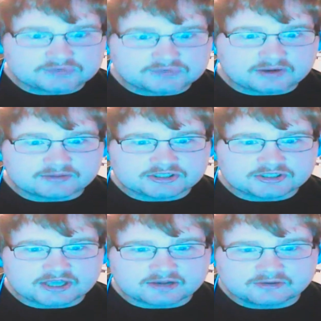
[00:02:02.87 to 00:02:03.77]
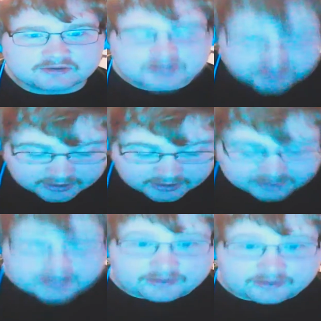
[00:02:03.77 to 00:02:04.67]
found the channel and
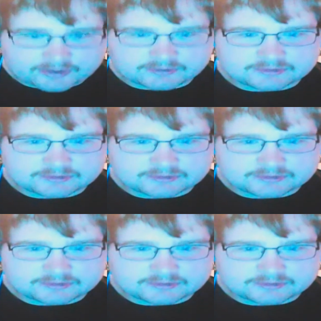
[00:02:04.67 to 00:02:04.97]
now we're